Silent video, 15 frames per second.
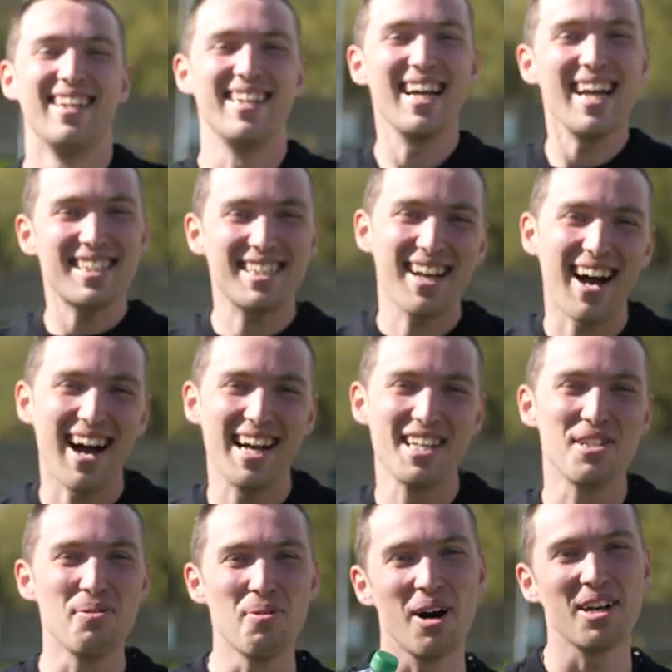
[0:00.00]
Yes
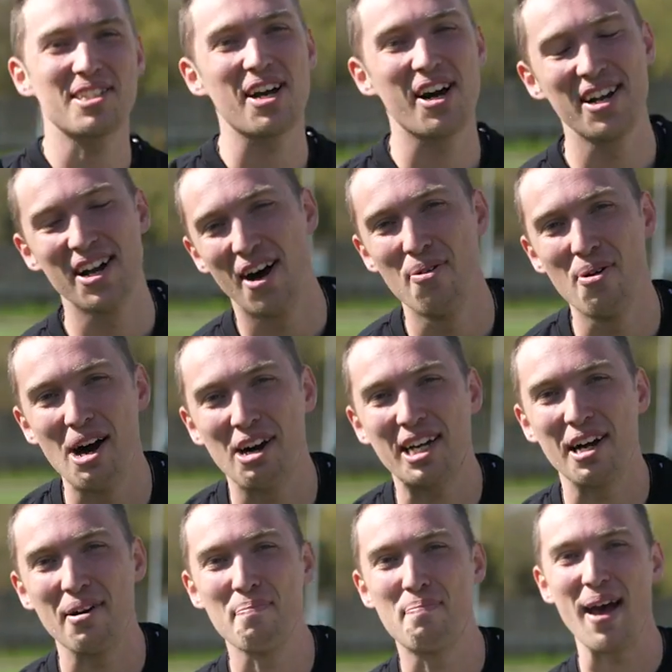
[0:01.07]
guys, what's going on? Welcome